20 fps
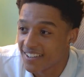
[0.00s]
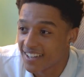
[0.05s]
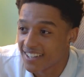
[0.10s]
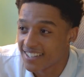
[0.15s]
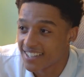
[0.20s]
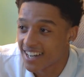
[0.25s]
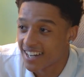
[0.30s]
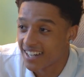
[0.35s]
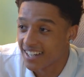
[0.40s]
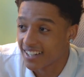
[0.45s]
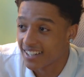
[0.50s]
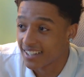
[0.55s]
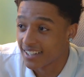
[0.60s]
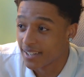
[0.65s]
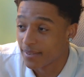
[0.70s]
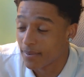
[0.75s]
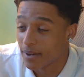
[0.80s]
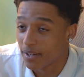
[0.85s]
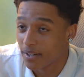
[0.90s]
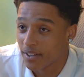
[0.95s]
I tried to
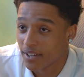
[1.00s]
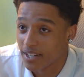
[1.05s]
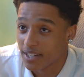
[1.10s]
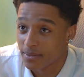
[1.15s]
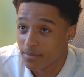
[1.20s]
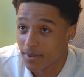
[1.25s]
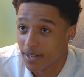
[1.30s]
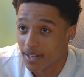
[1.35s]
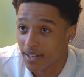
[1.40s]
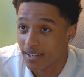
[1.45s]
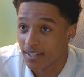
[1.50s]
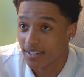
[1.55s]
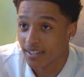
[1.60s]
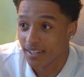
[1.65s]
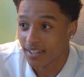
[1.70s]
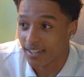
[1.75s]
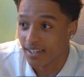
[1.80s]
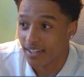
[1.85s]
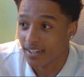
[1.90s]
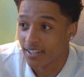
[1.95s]
get my grades better
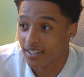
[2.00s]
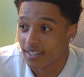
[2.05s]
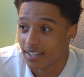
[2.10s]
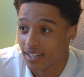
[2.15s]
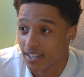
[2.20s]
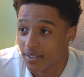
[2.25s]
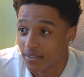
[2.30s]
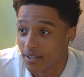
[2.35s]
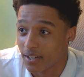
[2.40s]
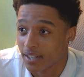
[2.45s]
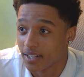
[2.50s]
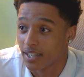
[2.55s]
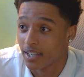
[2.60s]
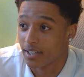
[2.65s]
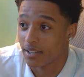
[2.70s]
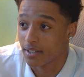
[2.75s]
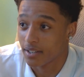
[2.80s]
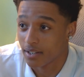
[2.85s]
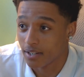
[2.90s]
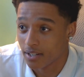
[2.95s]
and everything when I
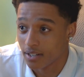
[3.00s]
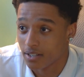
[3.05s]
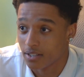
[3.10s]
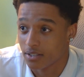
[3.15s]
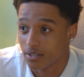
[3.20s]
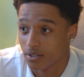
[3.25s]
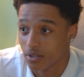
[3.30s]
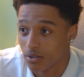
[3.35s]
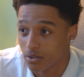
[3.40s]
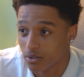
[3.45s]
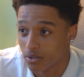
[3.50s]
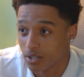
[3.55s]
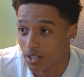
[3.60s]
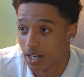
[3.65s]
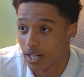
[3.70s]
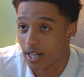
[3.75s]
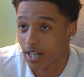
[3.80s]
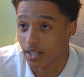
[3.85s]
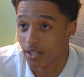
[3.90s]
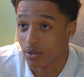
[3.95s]
came here, so I
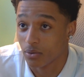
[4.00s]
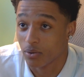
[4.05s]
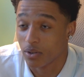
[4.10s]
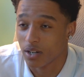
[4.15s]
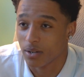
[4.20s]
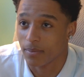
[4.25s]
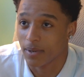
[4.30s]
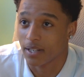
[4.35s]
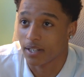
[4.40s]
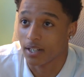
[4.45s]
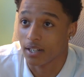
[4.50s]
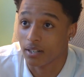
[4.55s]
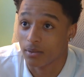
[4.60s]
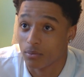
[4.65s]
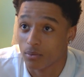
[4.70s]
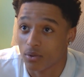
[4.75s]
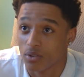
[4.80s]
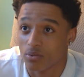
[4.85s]
didn't have to worry about that anymore.